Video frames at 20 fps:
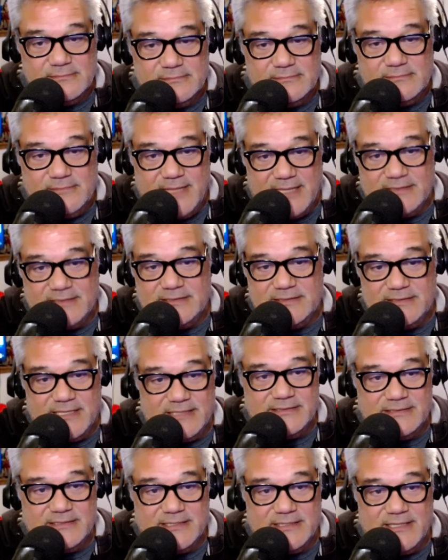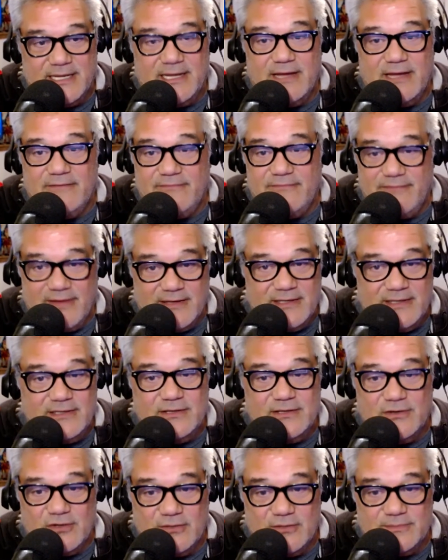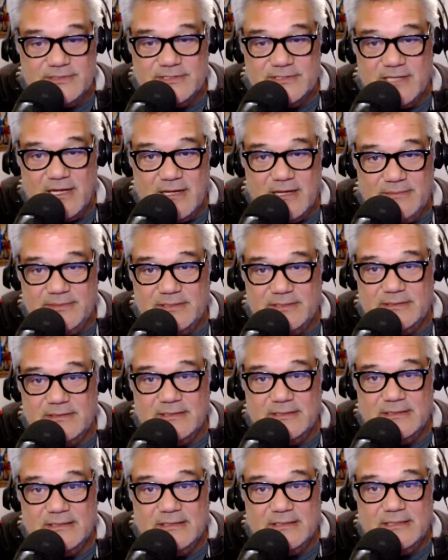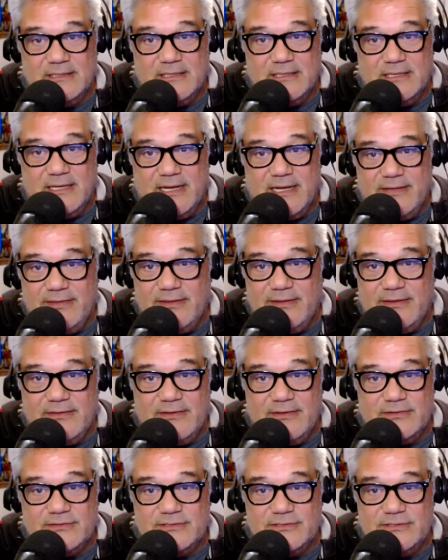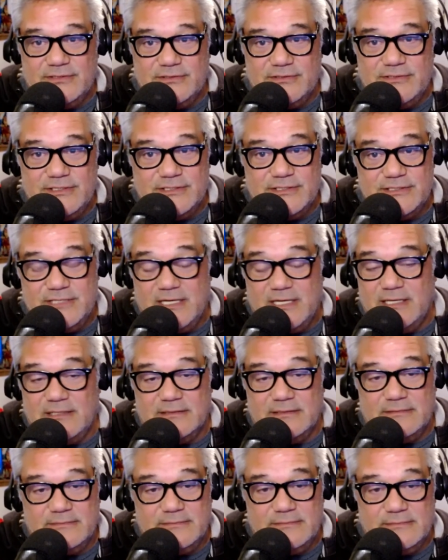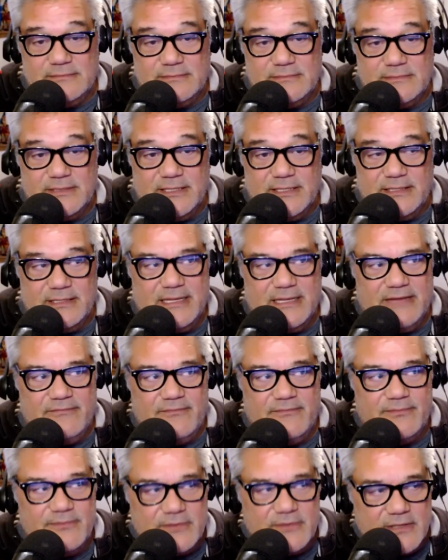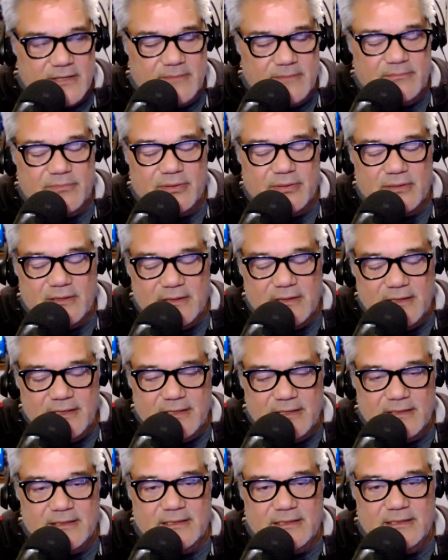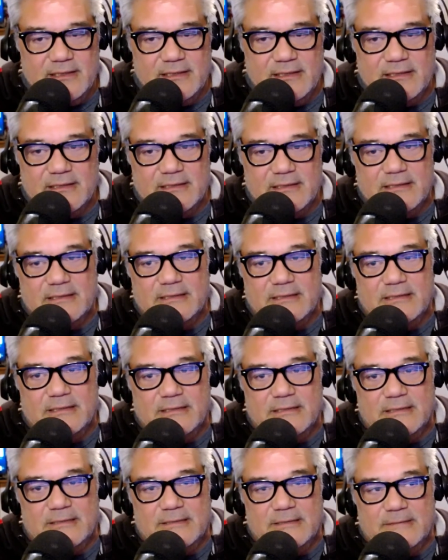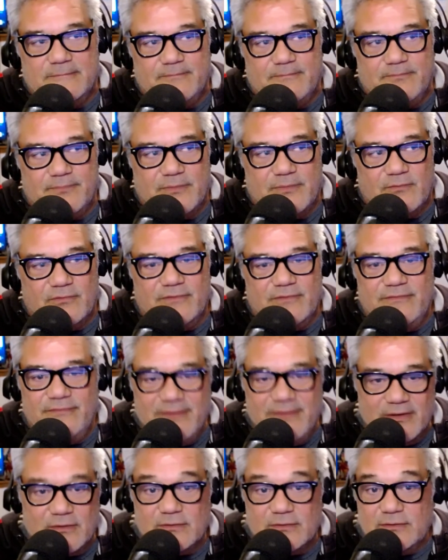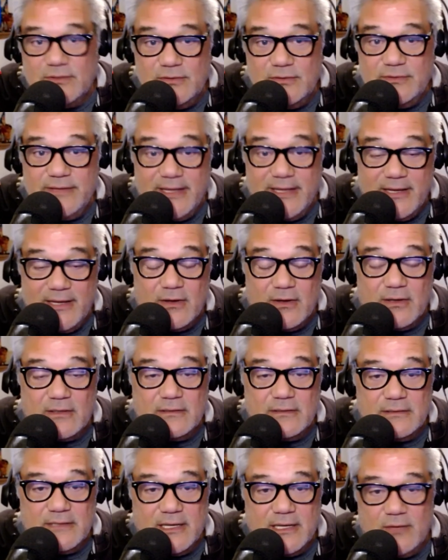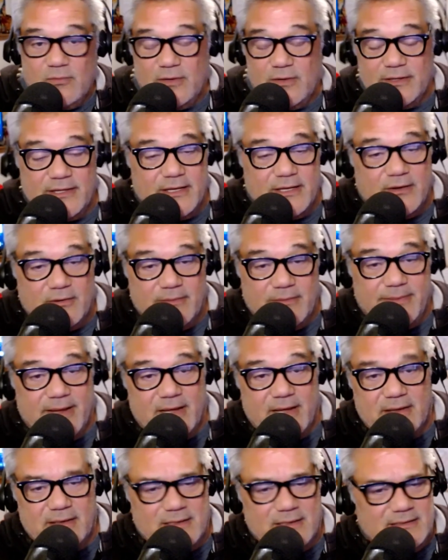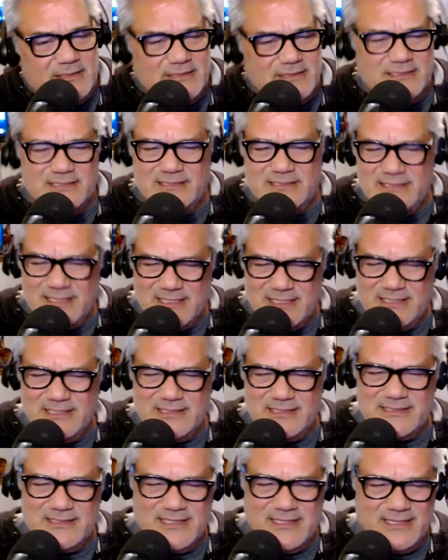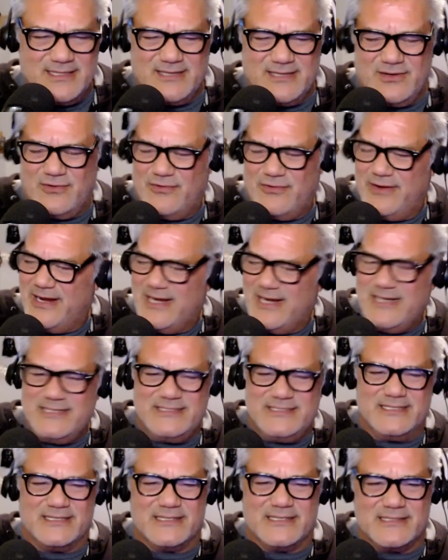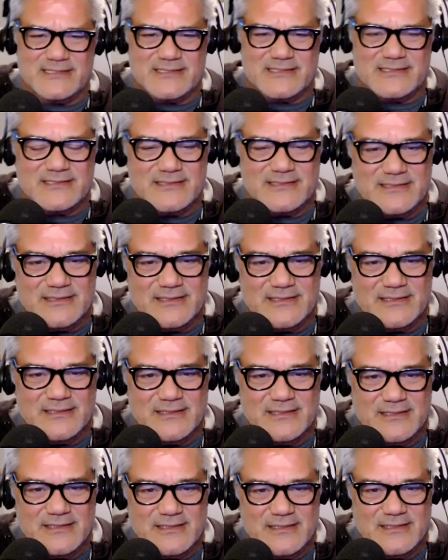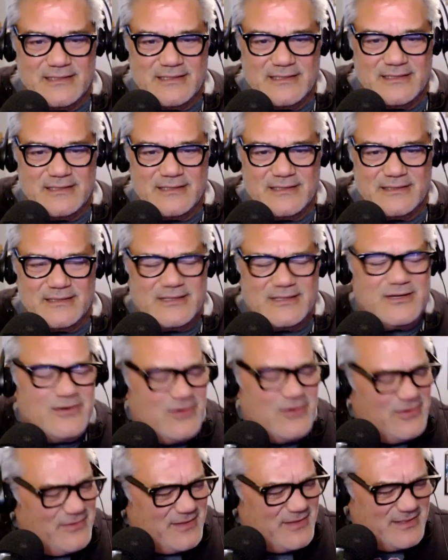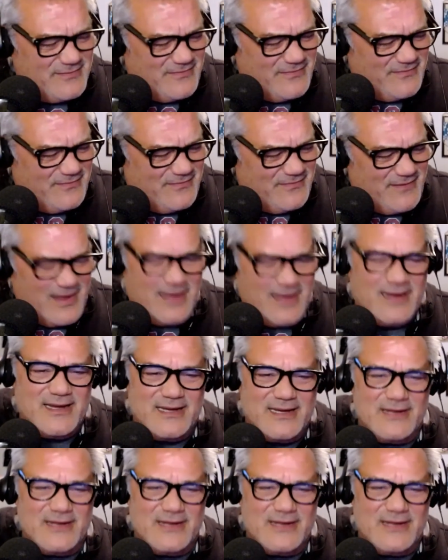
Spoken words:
That's it. They got fucking curb stomped, and they're just done. They've completely revealed who they are and what they're about, and the sickness and the craziness, the fucking